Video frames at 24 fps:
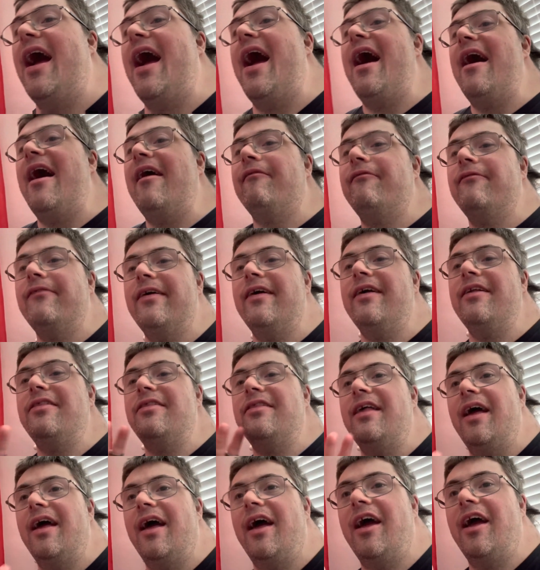every
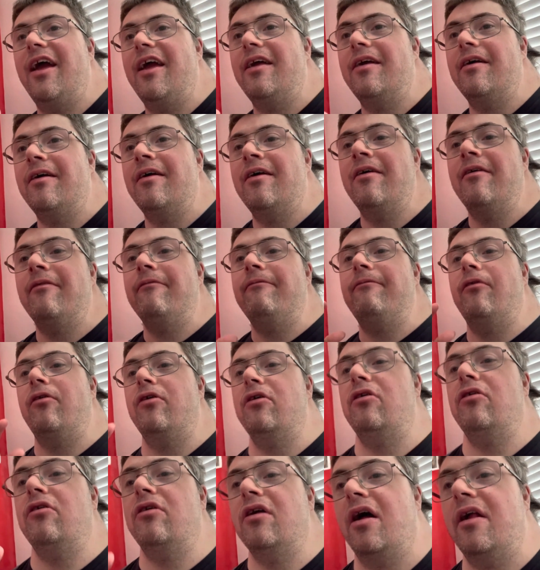day. But
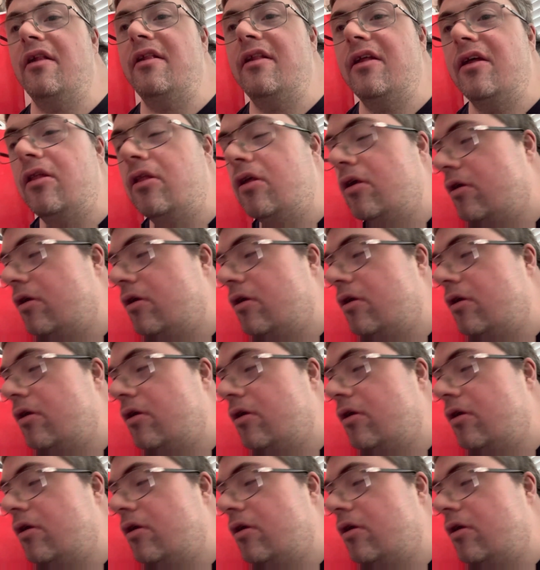you can see the